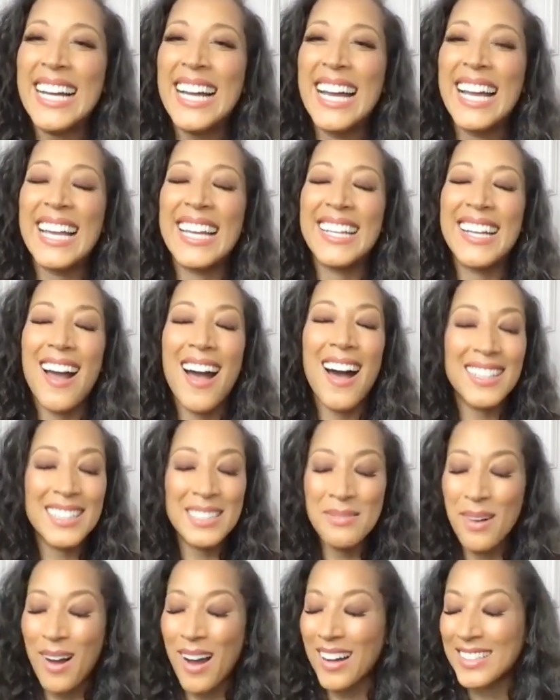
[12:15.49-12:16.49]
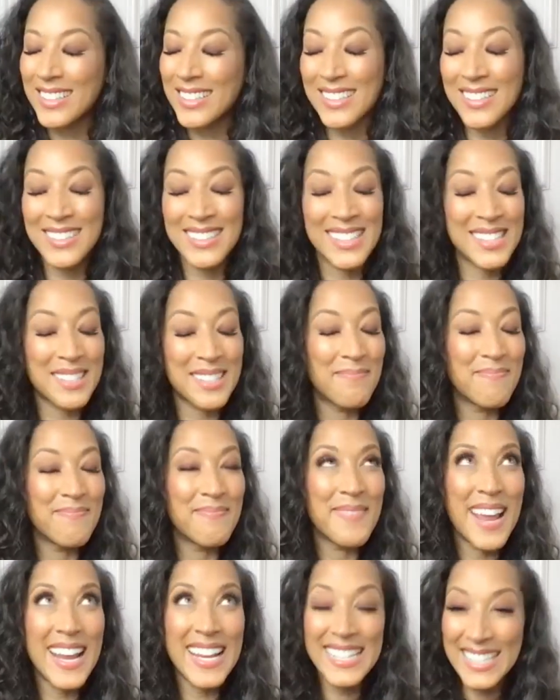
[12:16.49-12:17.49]
And Holly Walker, this
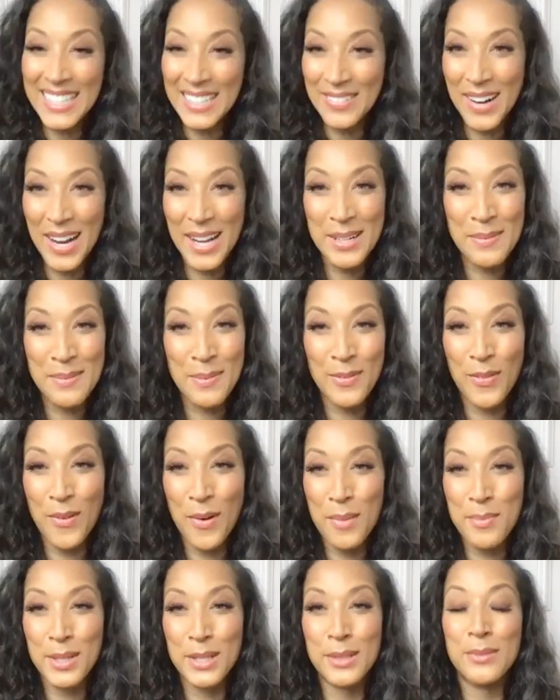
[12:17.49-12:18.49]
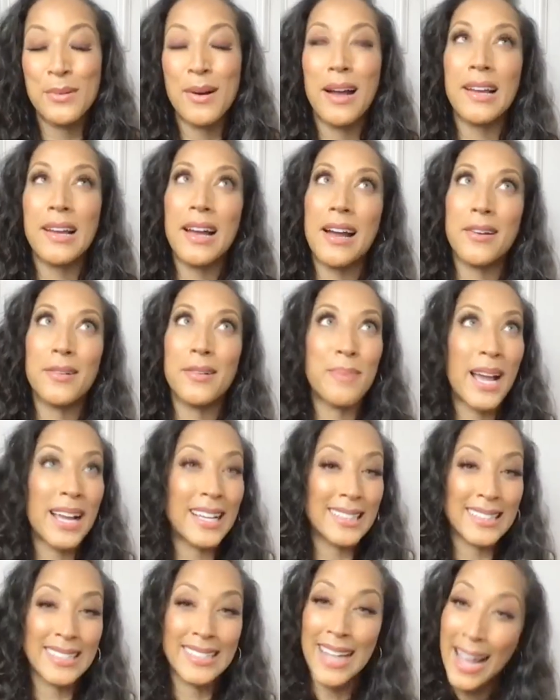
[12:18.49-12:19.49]
amazing writer performer who I hired back
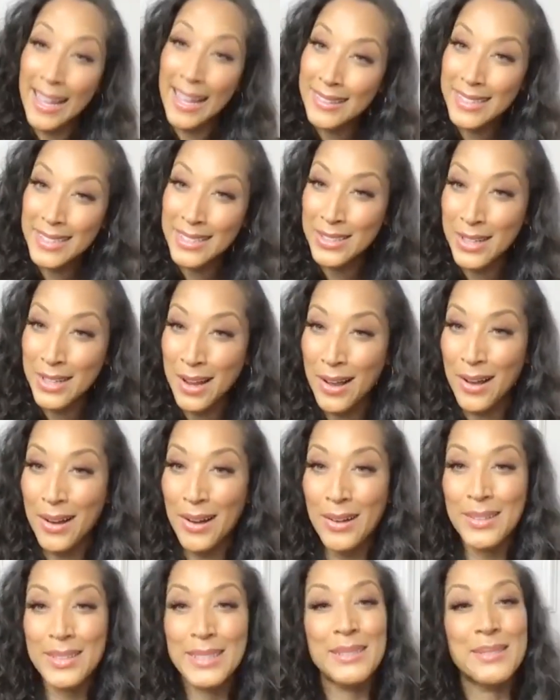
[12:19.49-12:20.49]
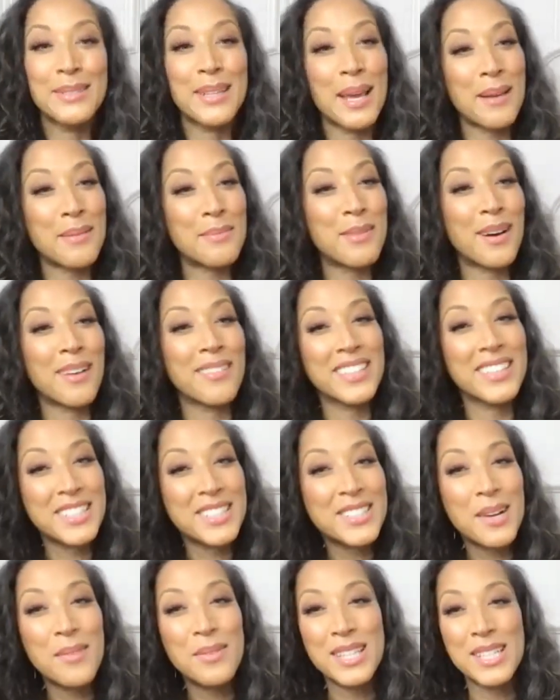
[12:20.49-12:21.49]
at the Nightly Show and who came on this
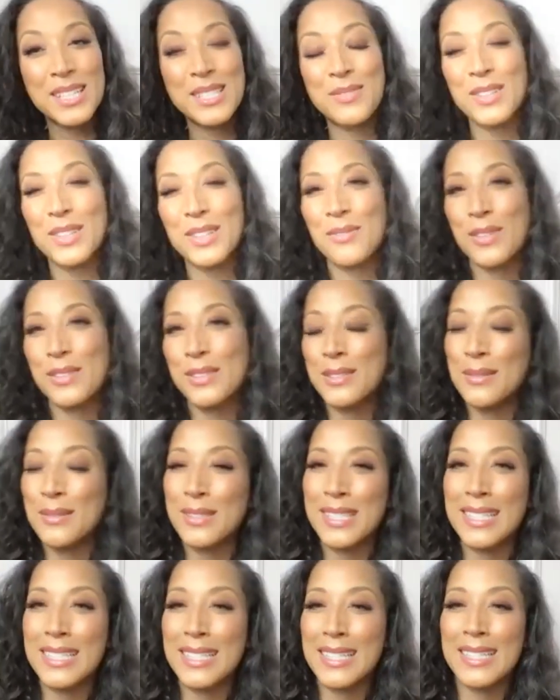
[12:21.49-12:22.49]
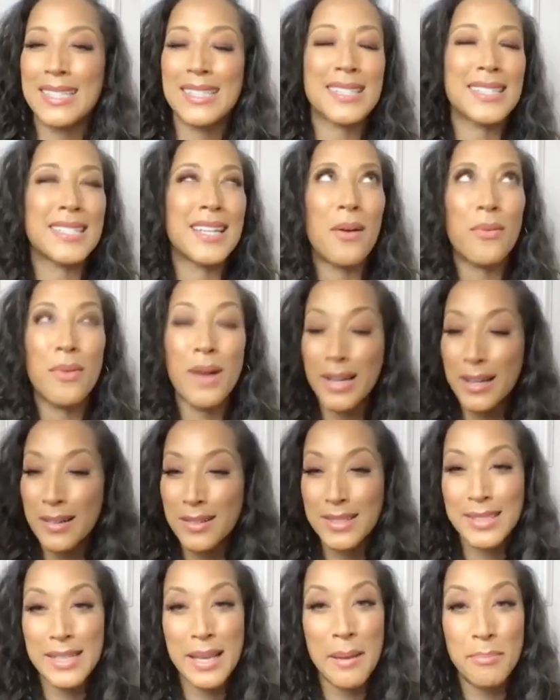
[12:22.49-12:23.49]
show with us for the first two seasons, is now writing on
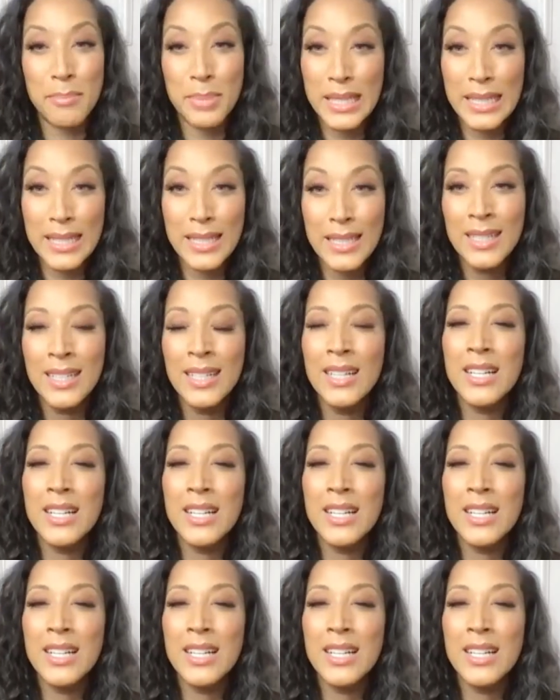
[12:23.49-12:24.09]
Sam Bee.